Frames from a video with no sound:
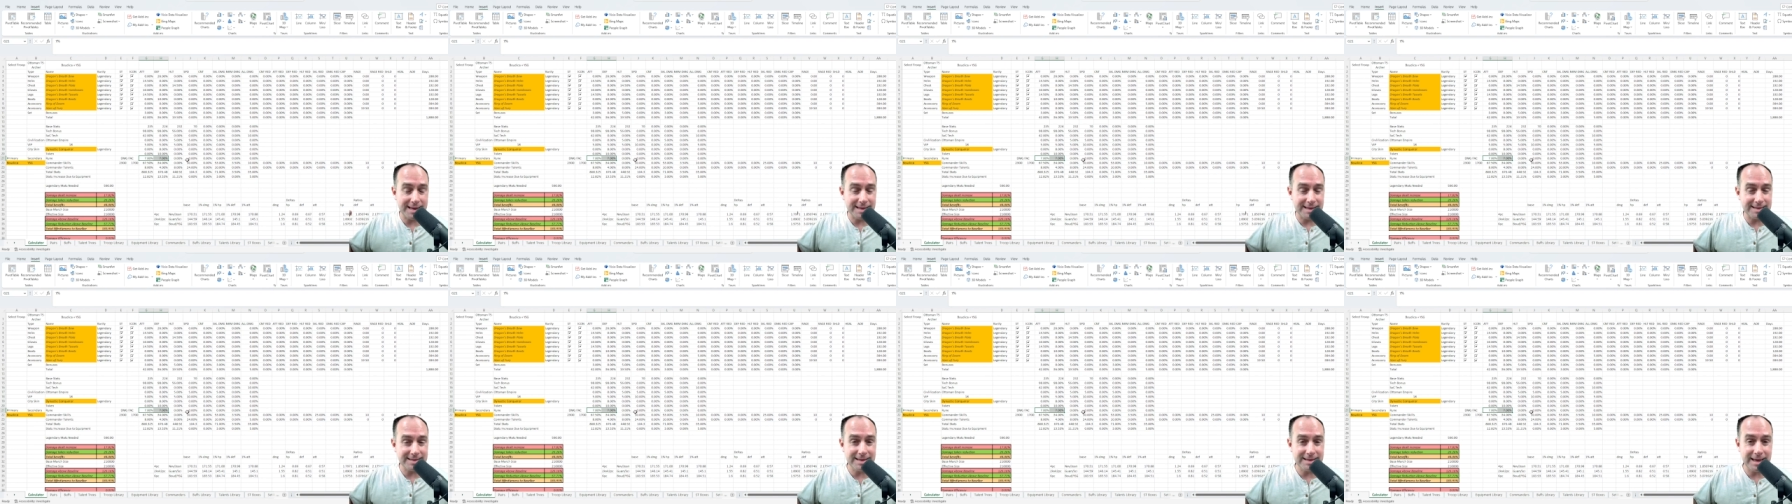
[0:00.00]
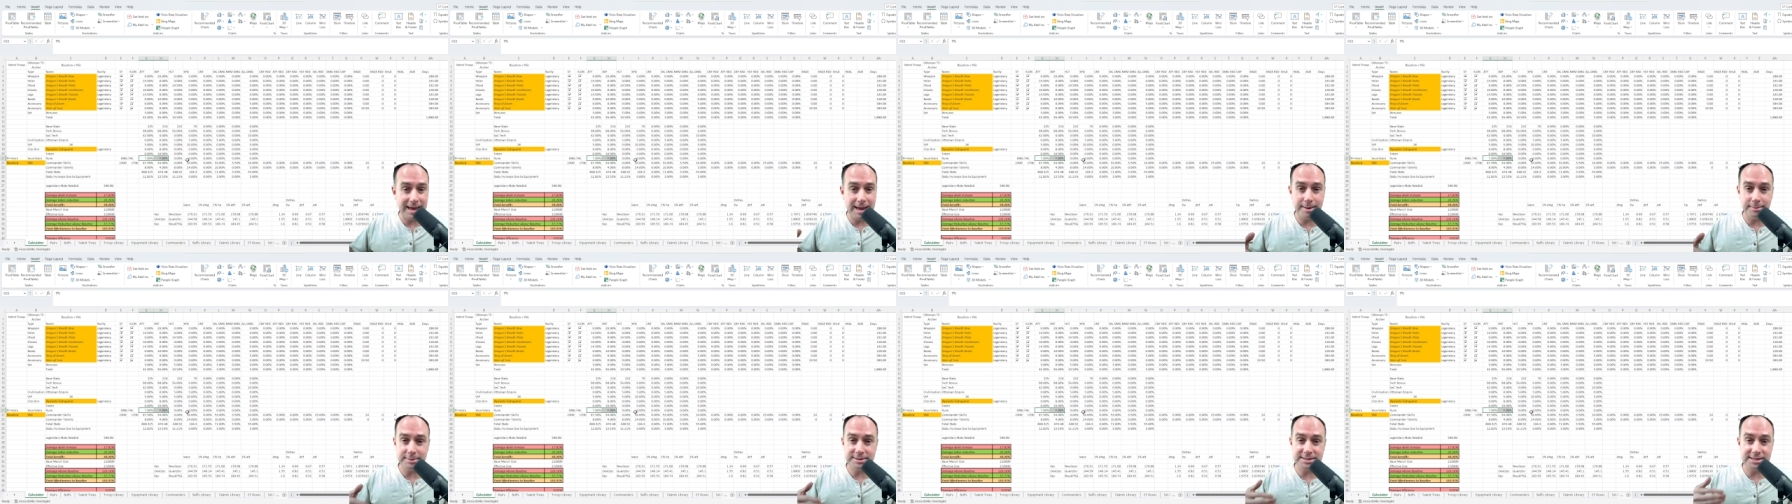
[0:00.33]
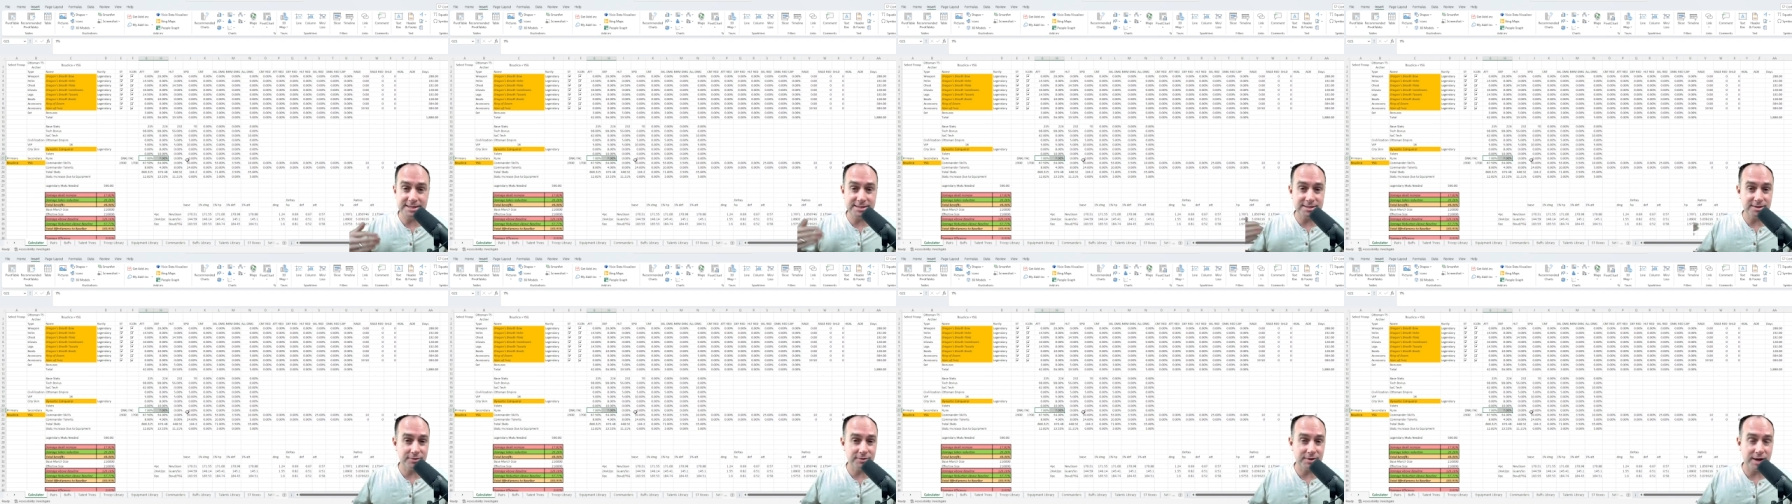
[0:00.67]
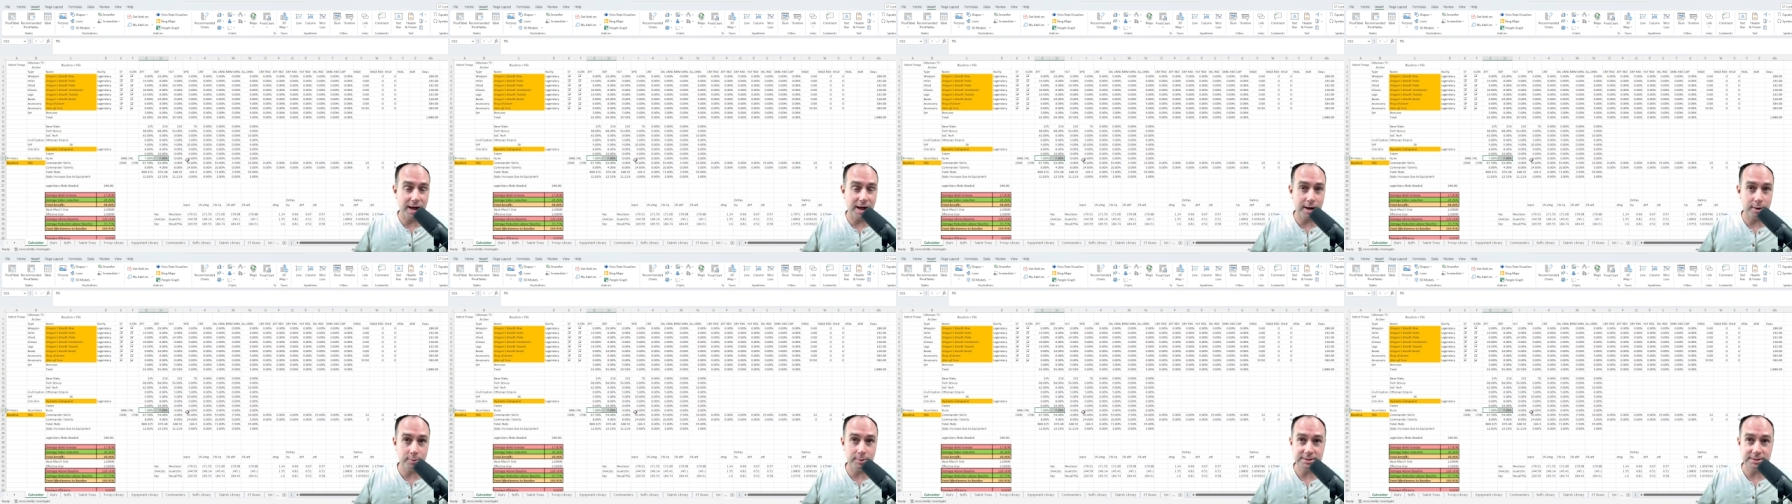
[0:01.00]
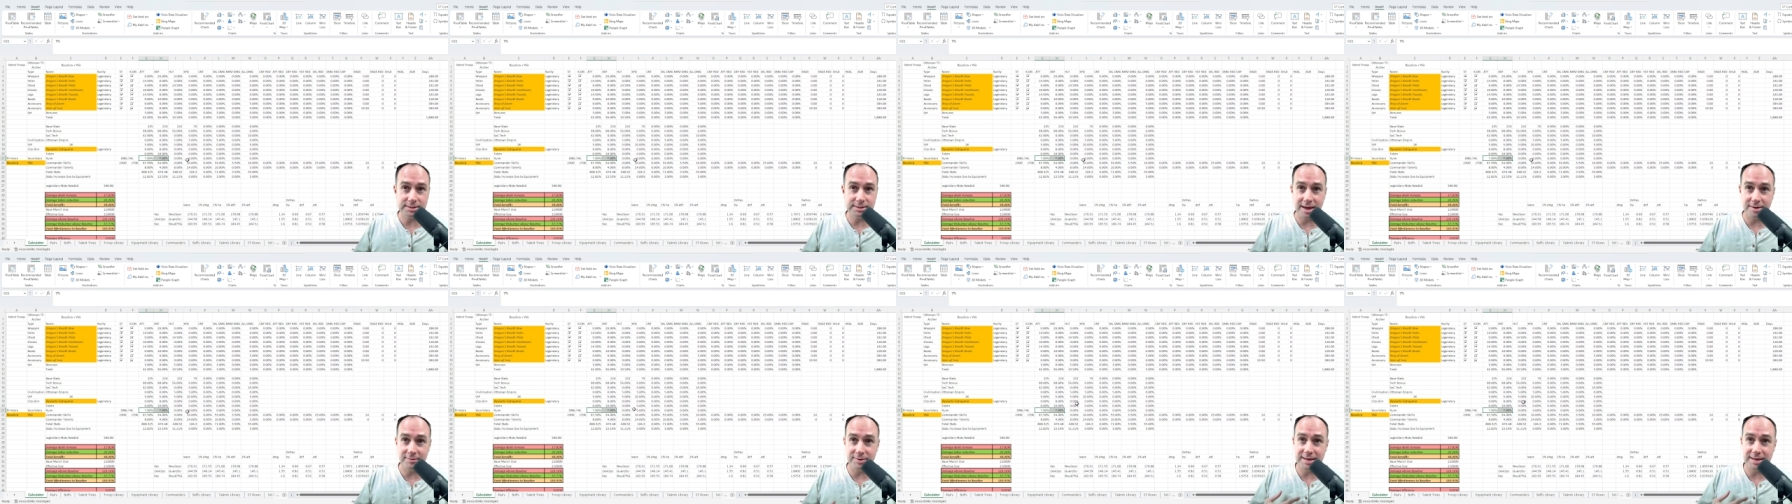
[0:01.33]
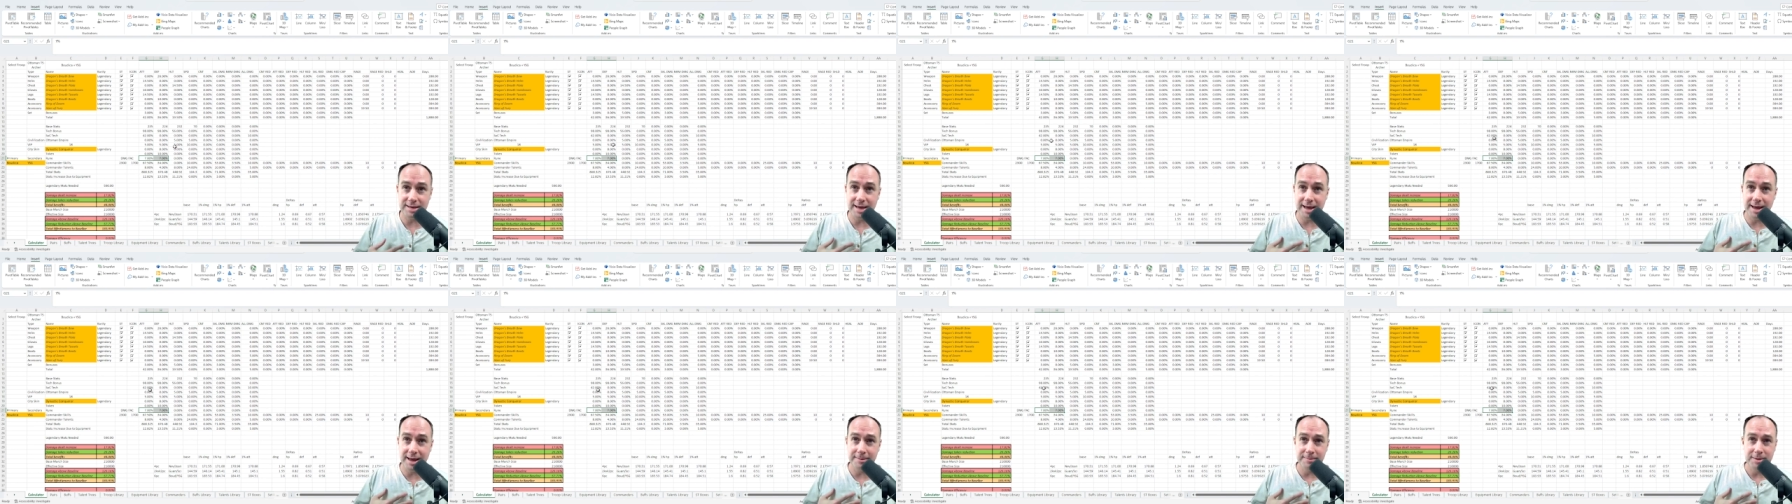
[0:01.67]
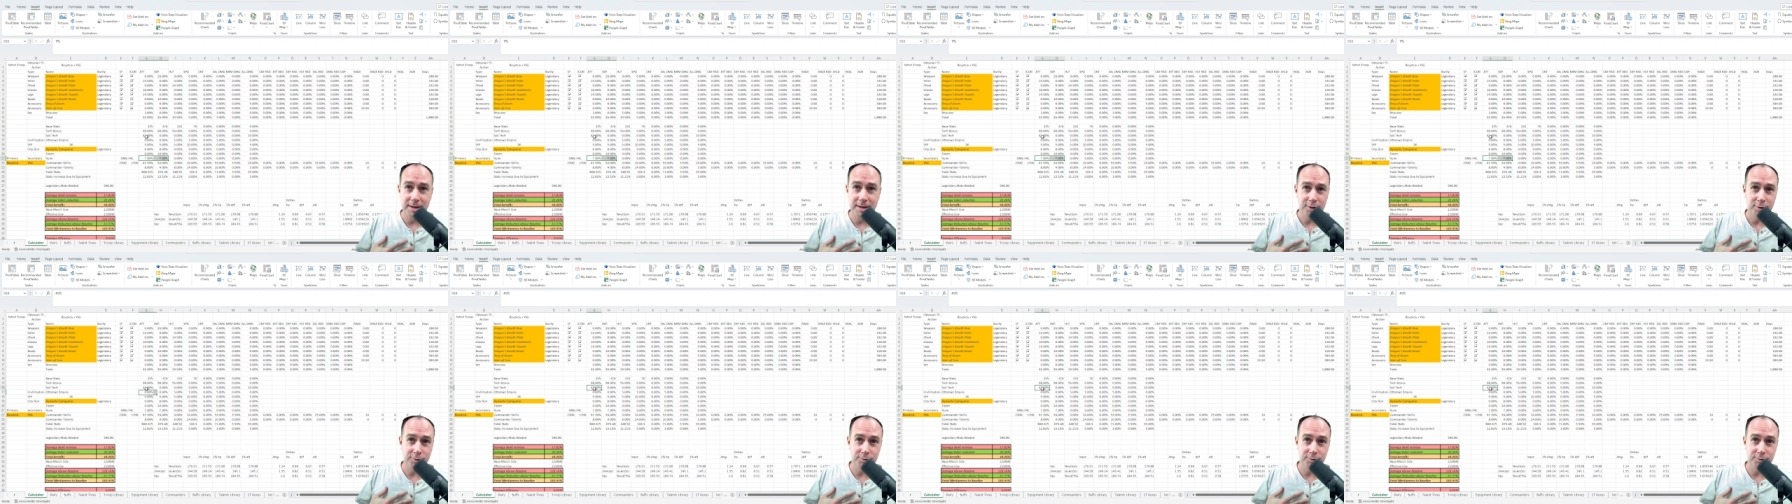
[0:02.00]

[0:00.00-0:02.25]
in game Season of Conquest KVK.